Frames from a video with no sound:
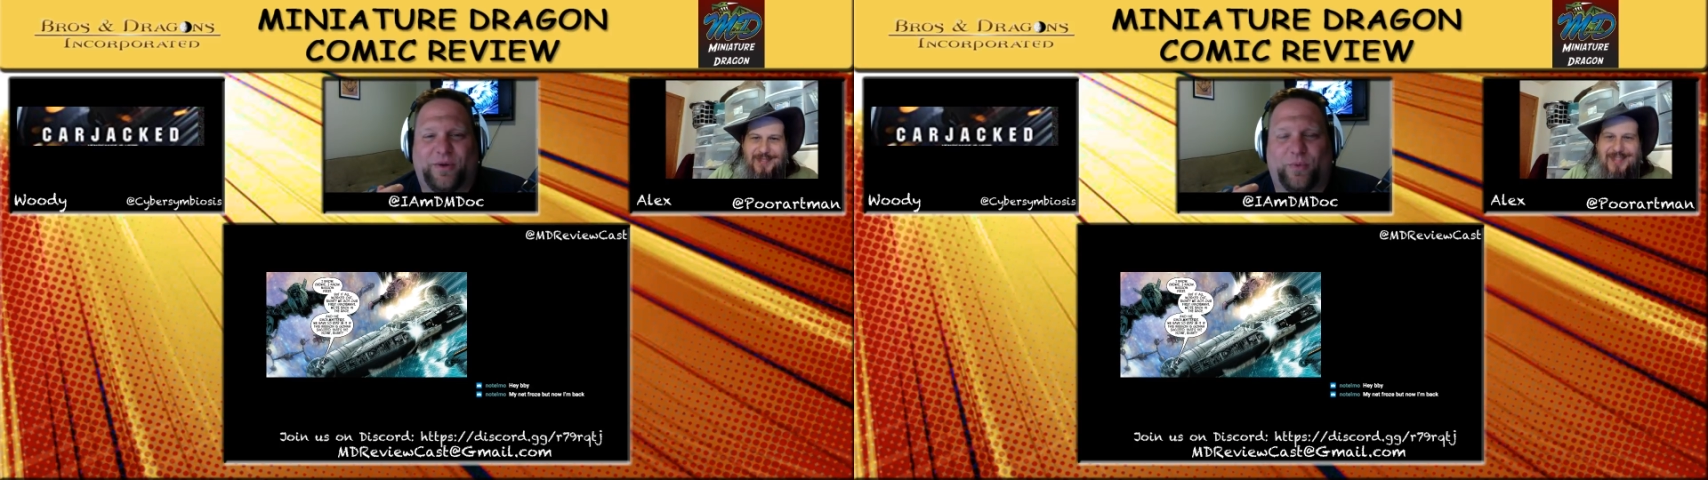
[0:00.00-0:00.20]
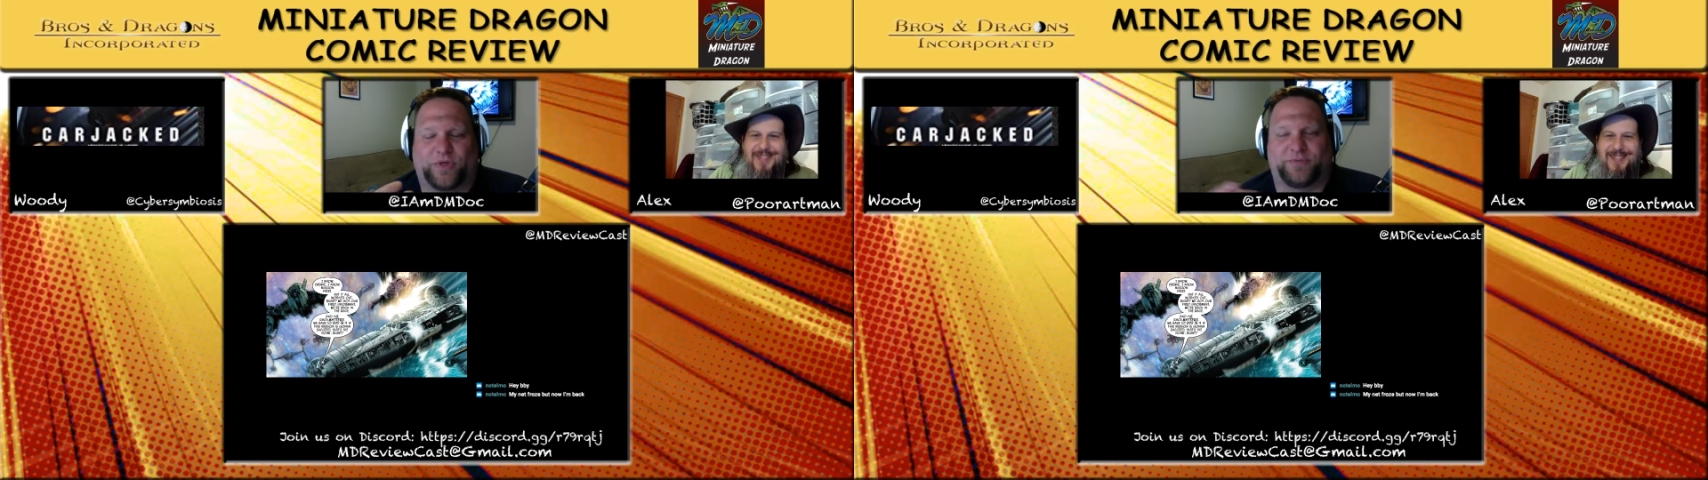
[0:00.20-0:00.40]

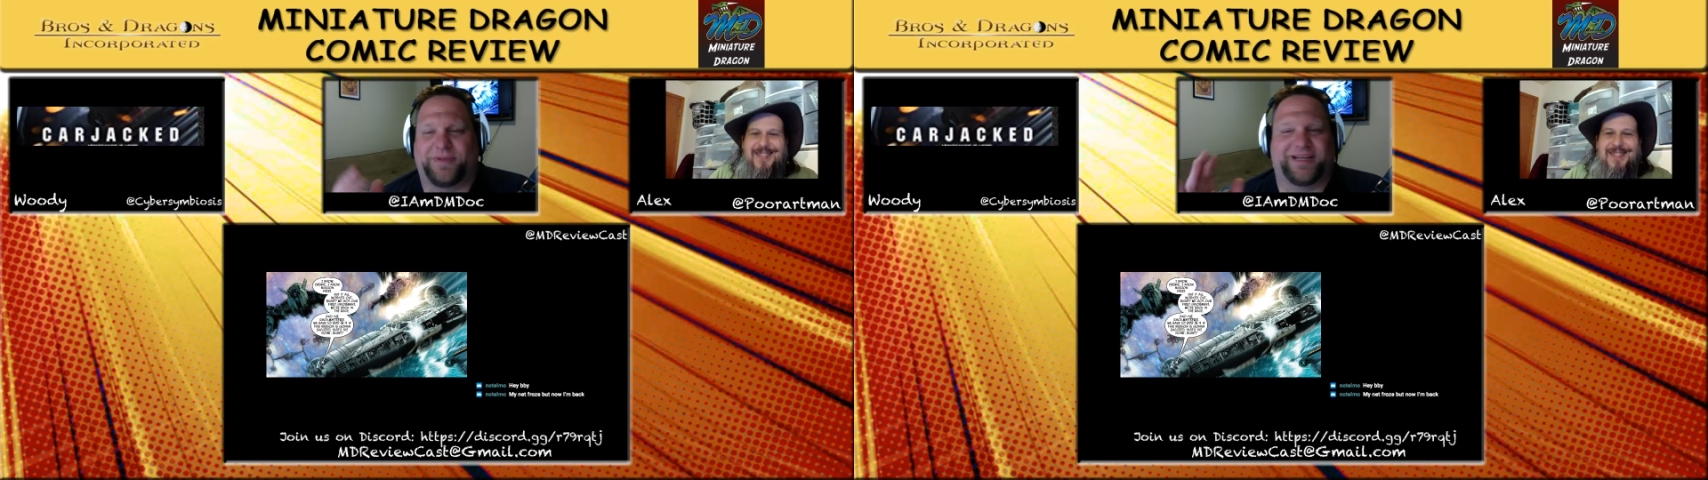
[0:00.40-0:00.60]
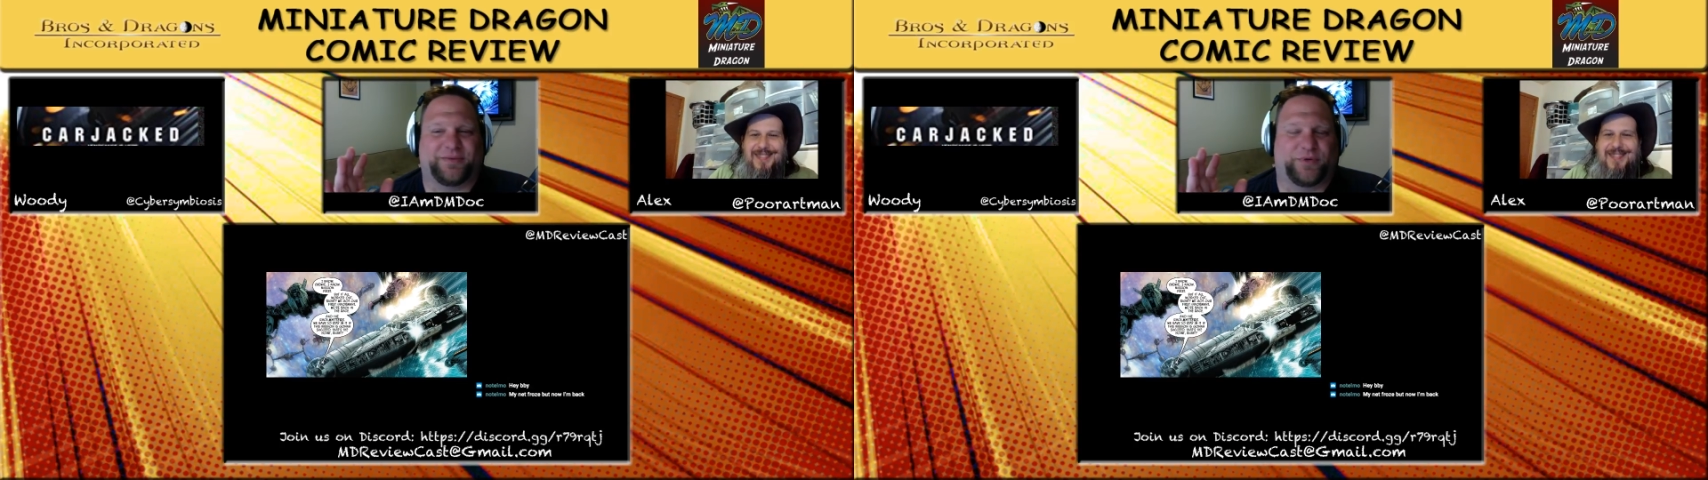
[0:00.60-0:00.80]
Which
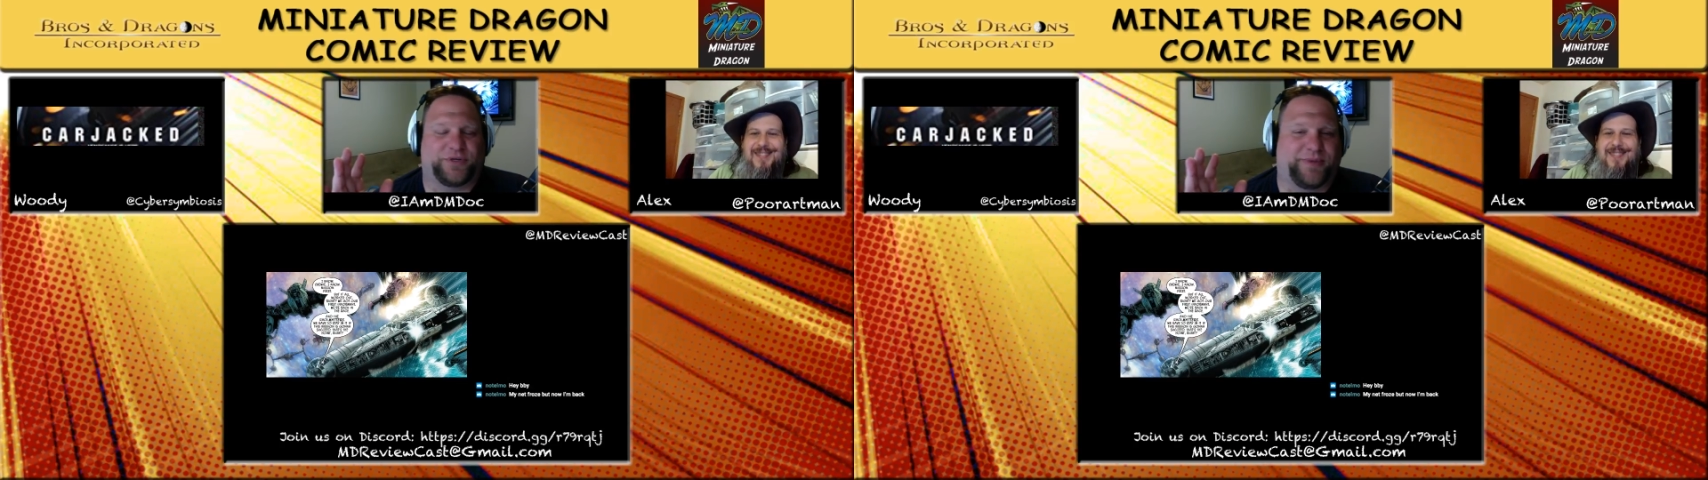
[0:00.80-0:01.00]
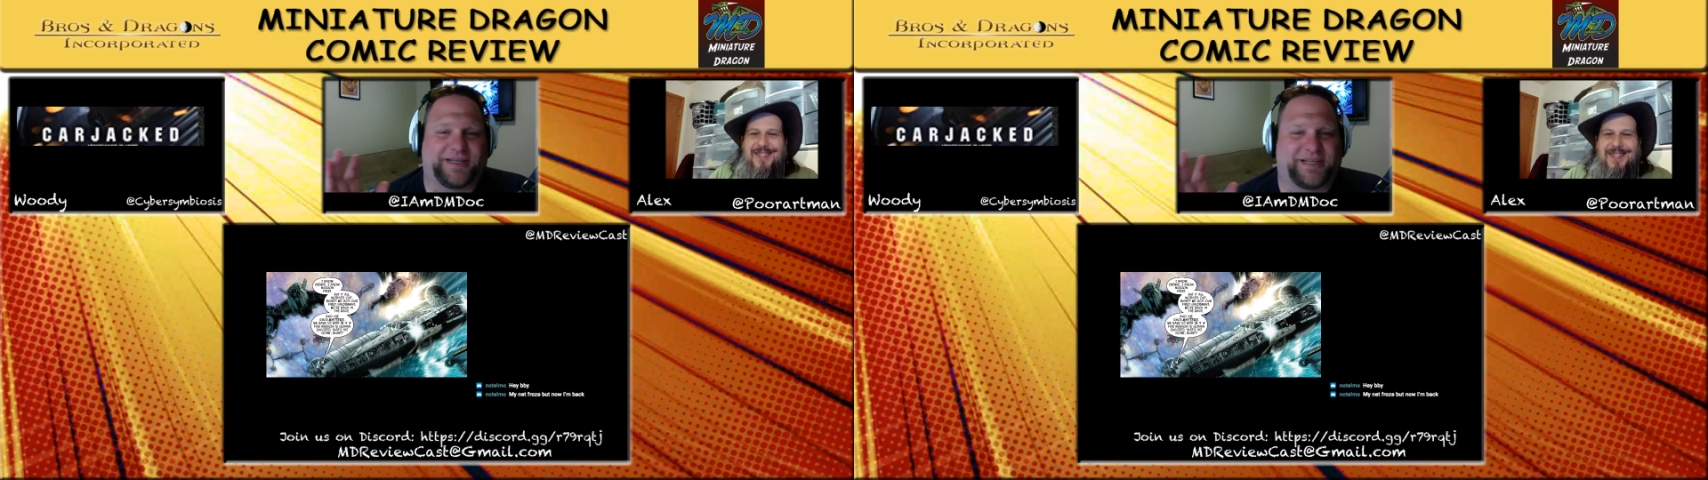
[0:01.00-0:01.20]
makes
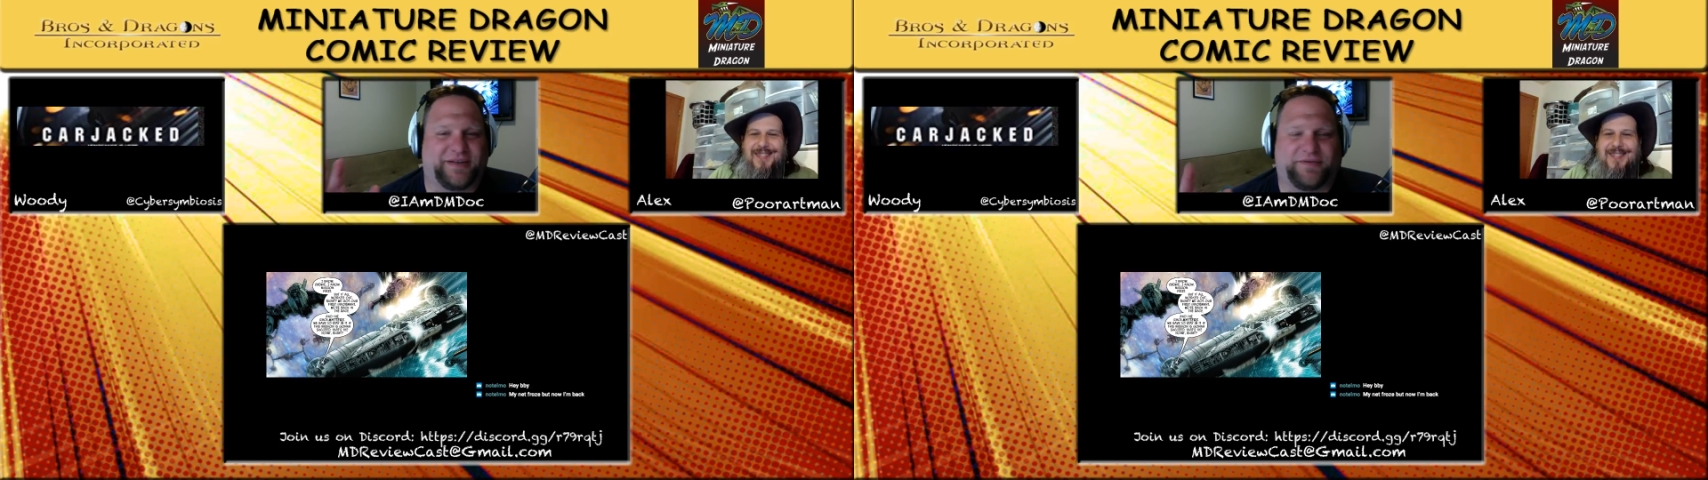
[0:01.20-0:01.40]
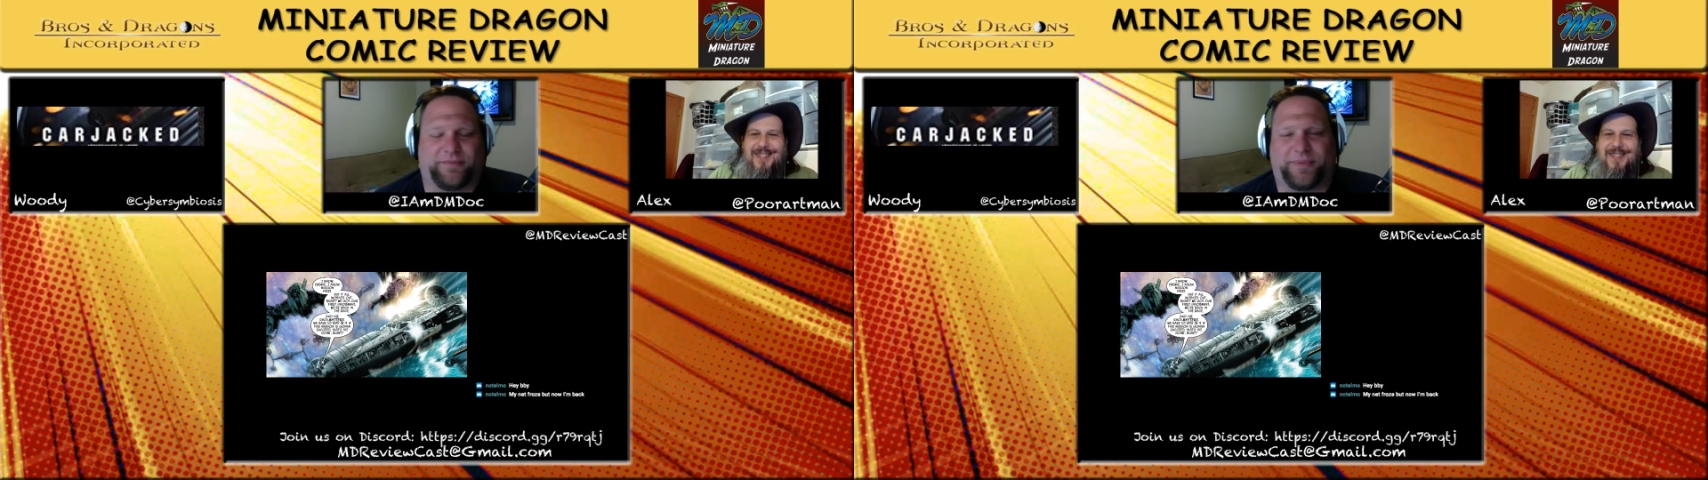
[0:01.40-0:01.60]
it
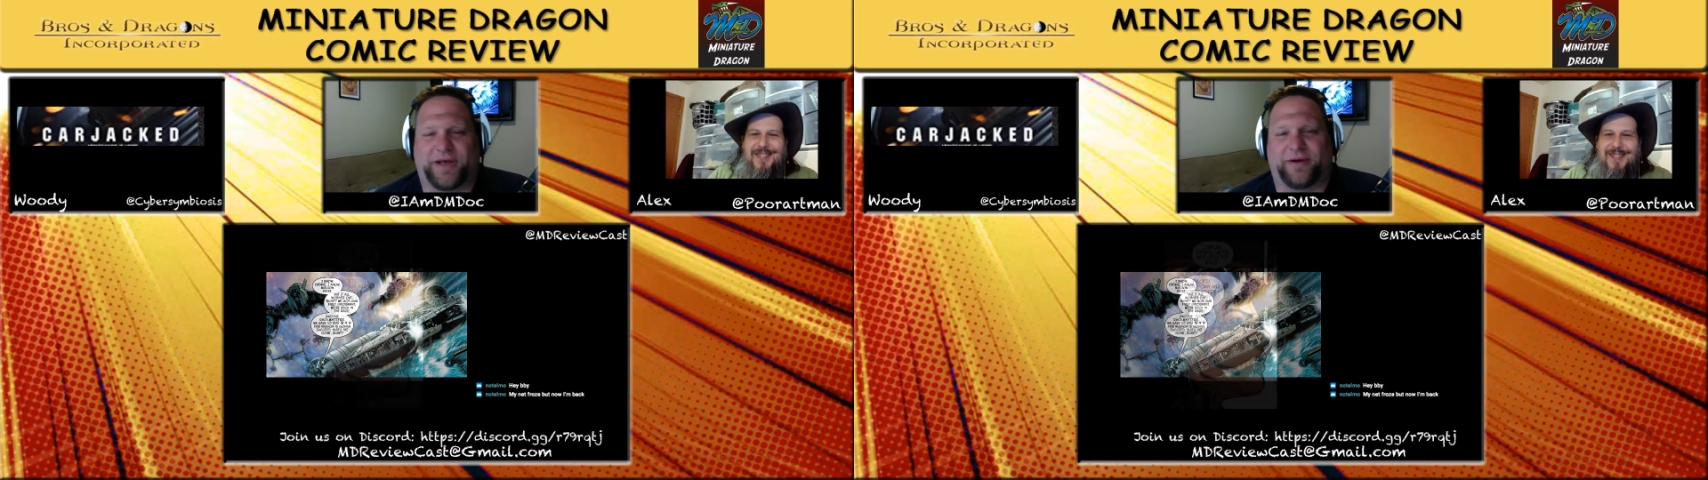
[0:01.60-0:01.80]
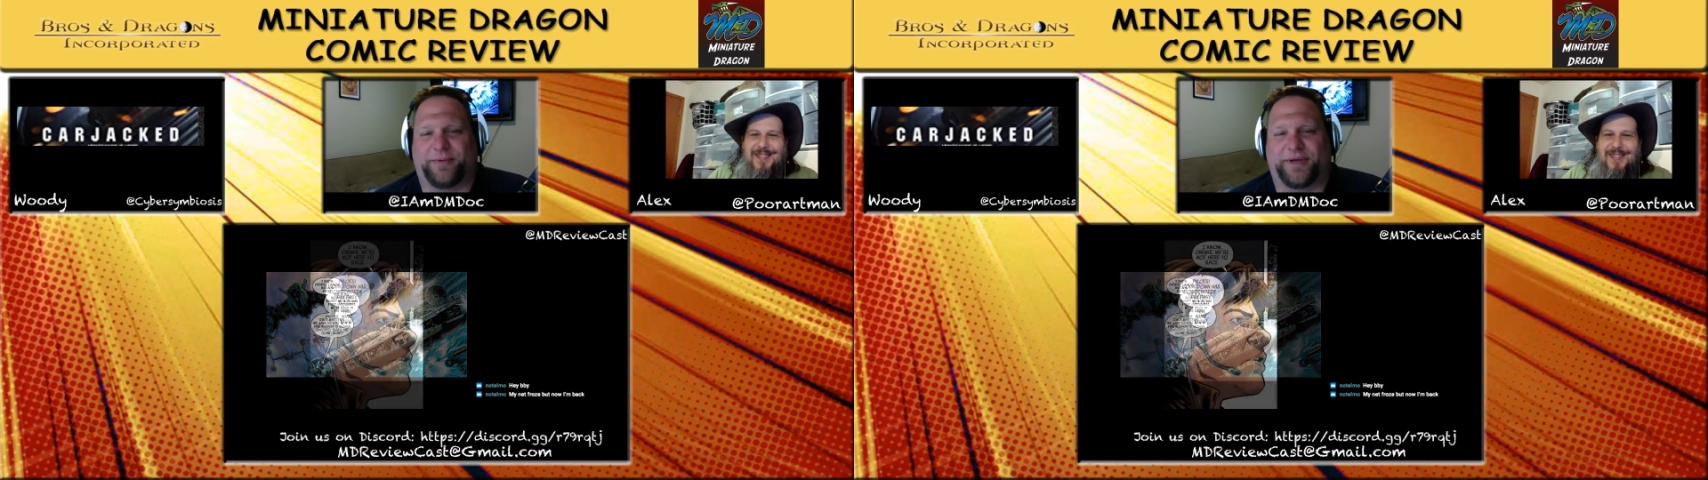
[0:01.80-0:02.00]
even
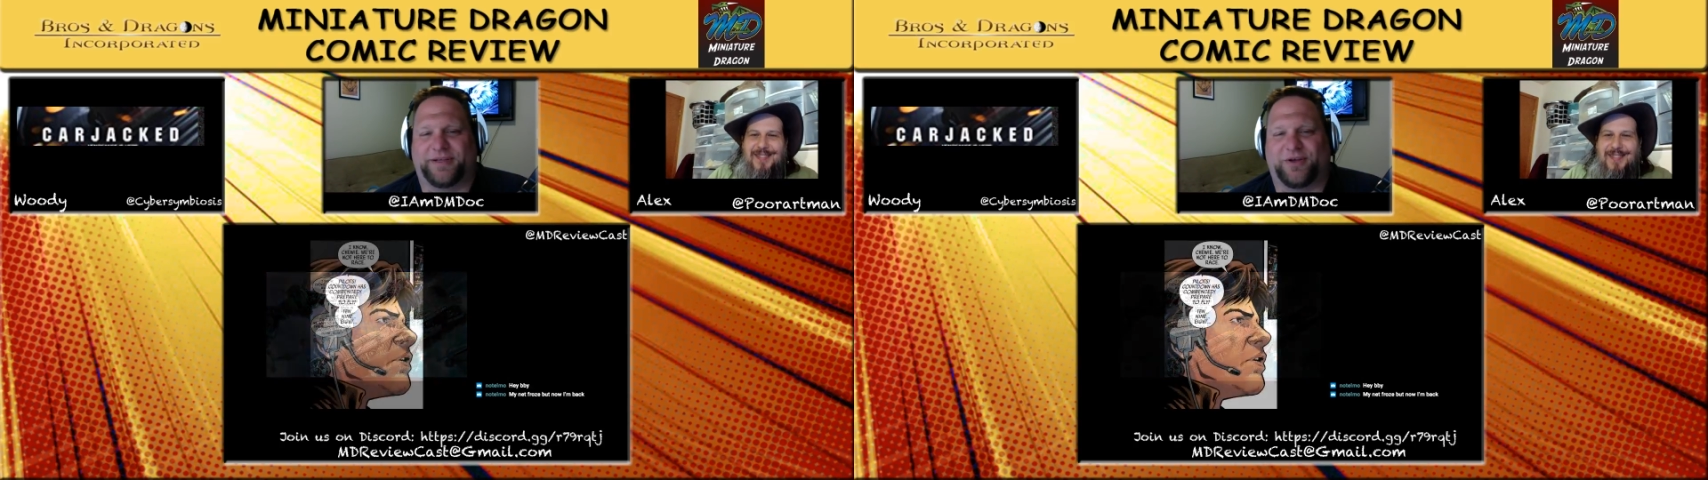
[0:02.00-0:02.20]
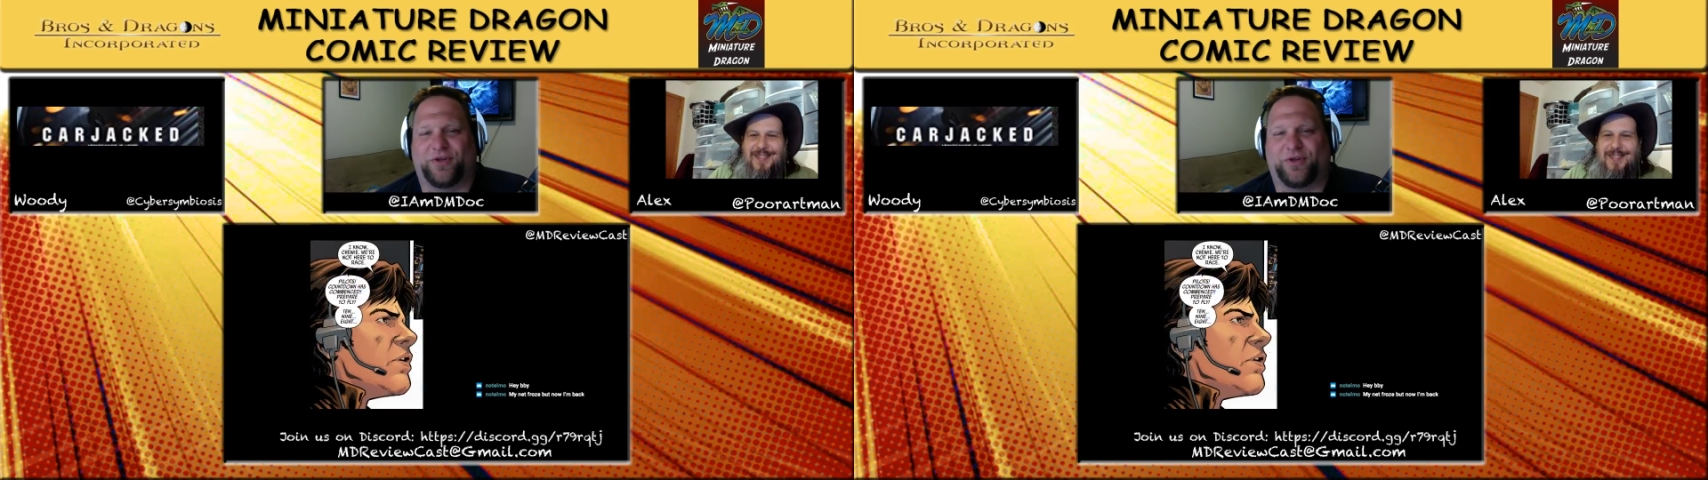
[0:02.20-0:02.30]
better because all